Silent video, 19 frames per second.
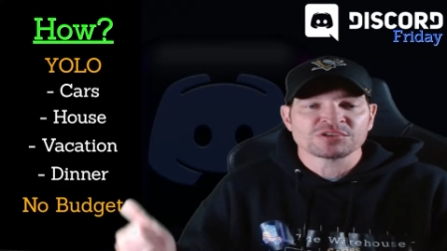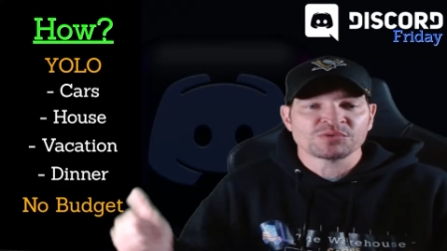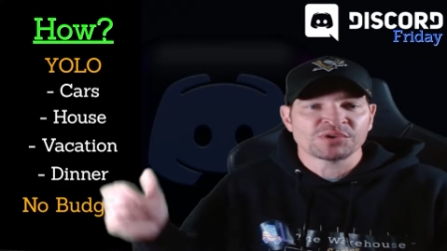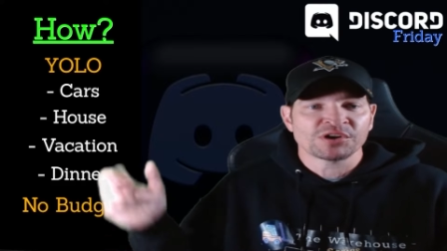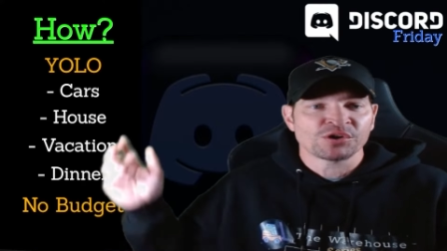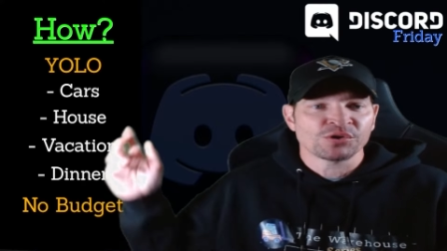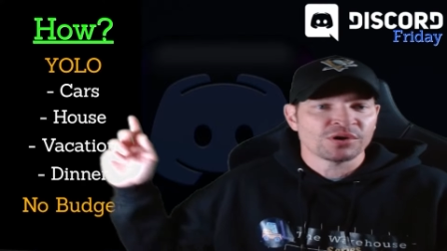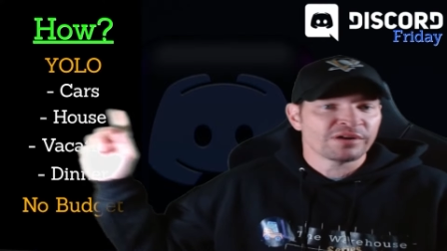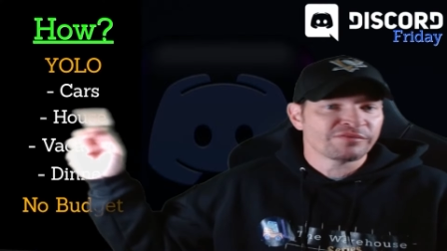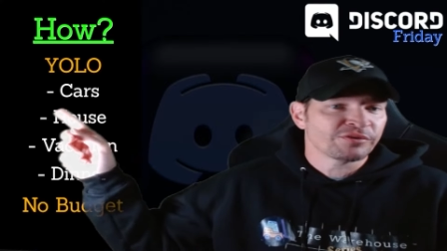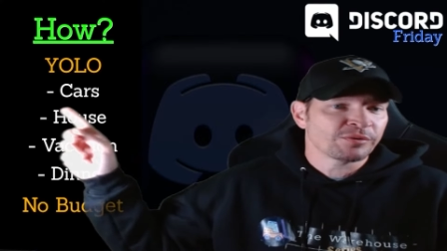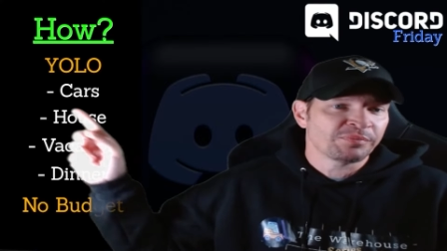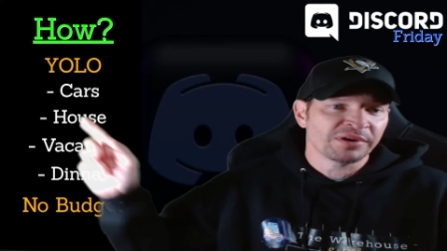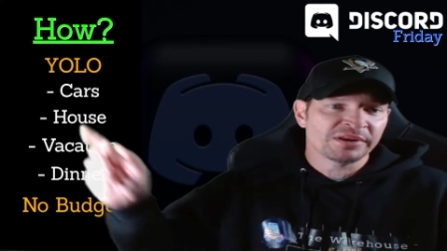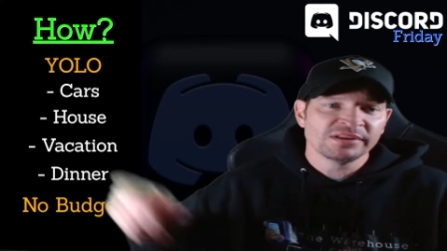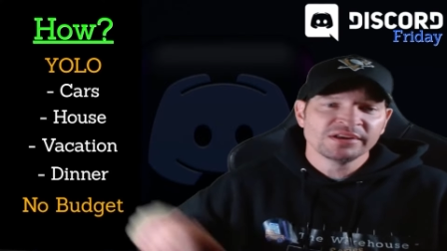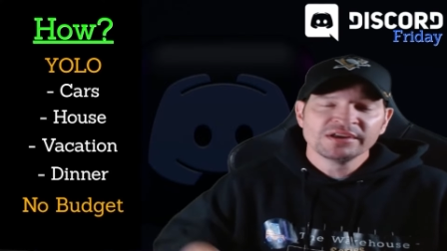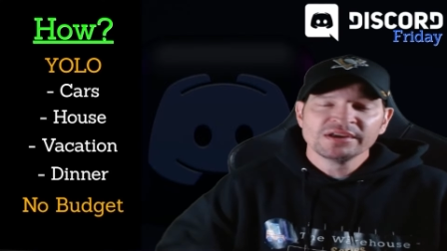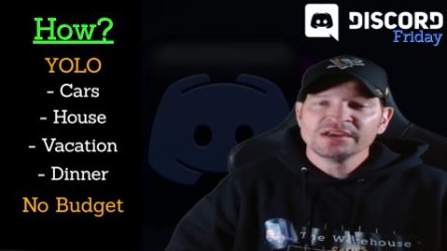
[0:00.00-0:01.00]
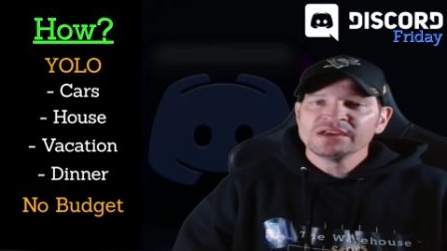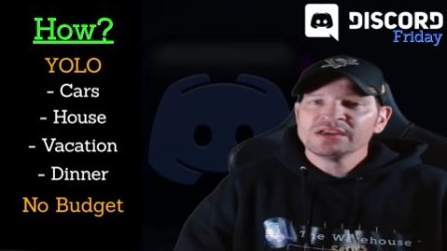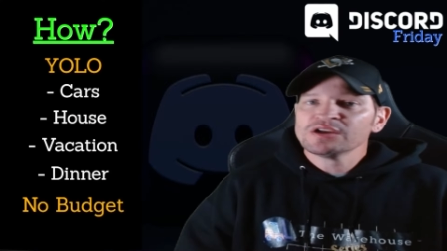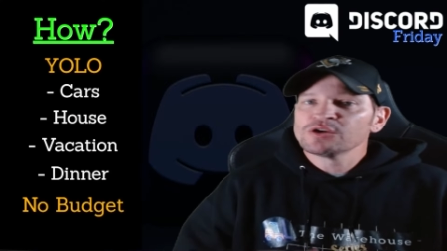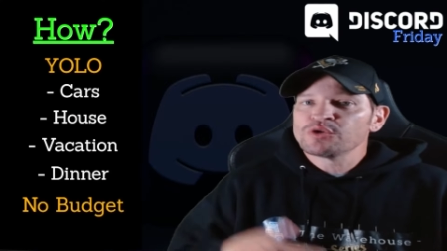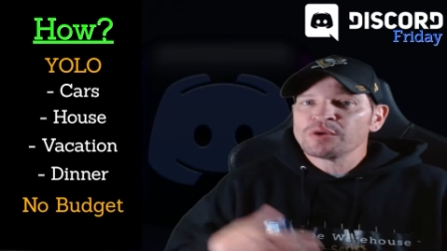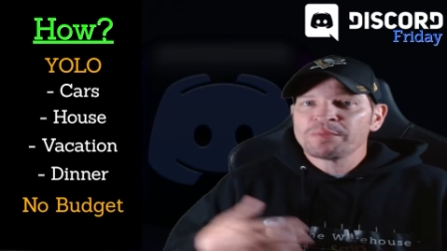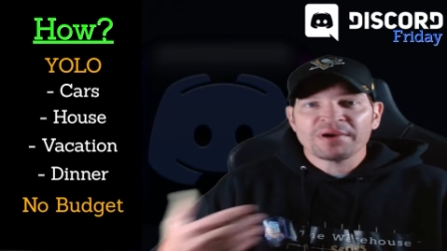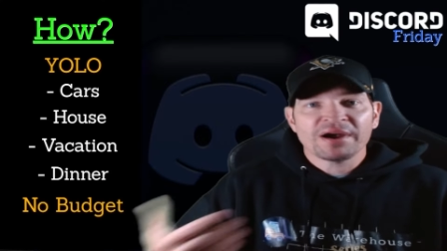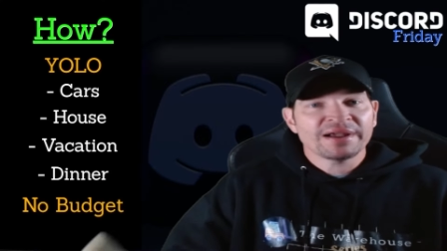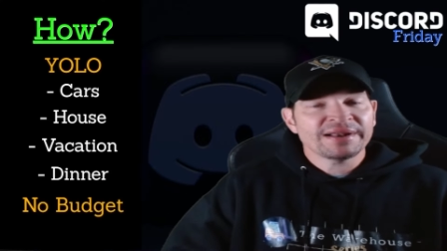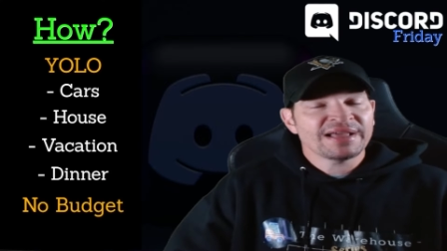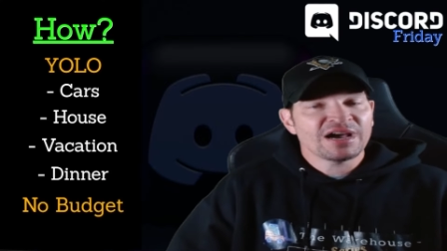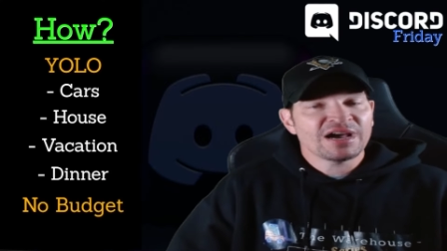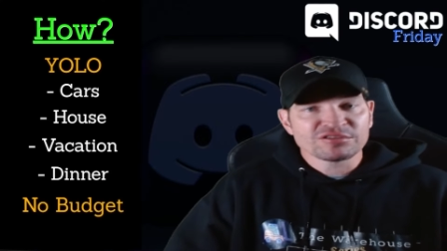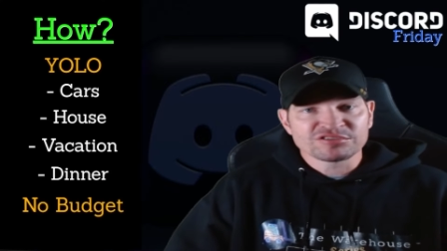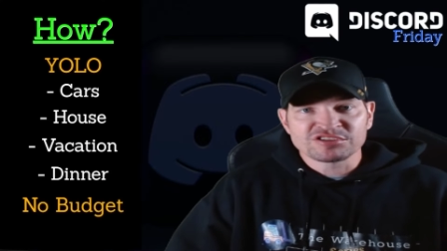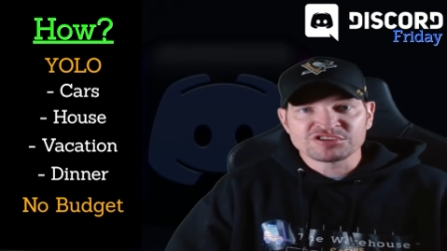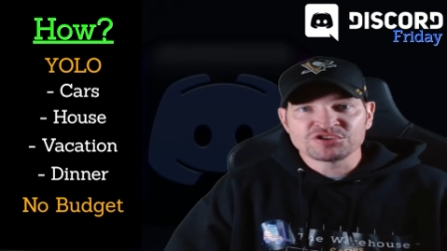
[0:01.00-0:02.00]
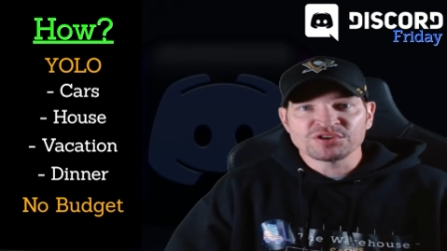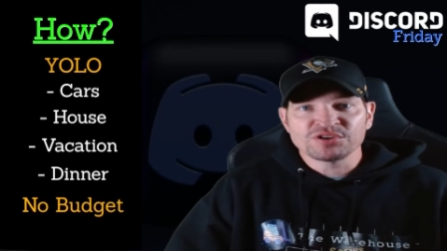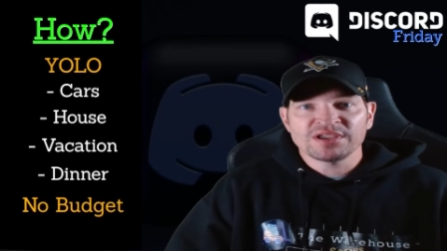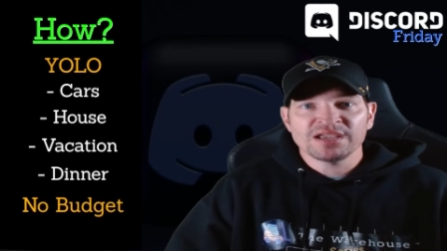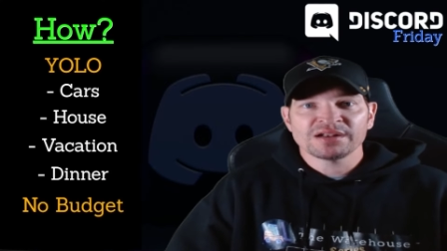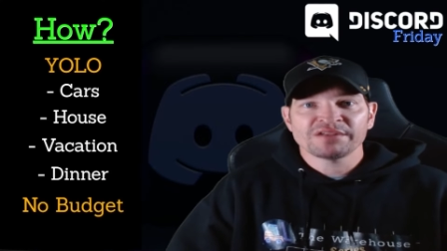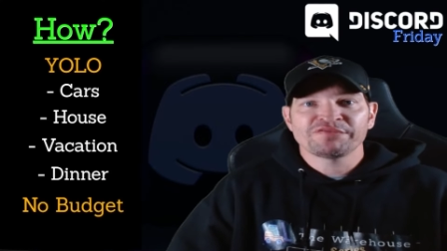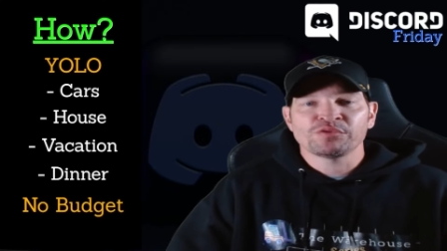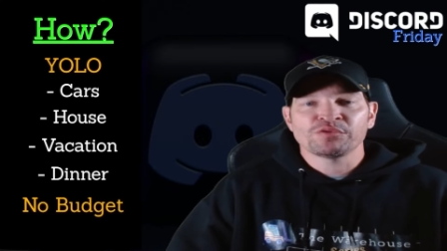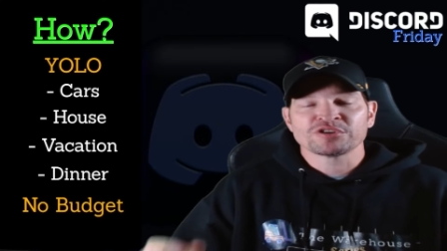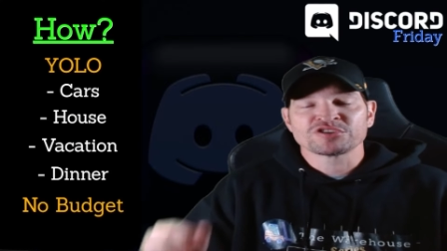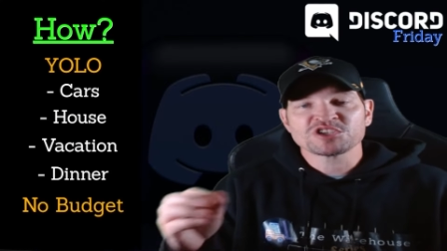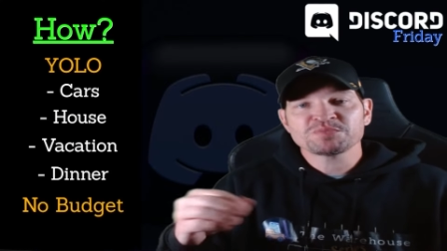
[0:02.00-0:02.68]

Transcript: I want to go over, but quit buying houses you can't afford.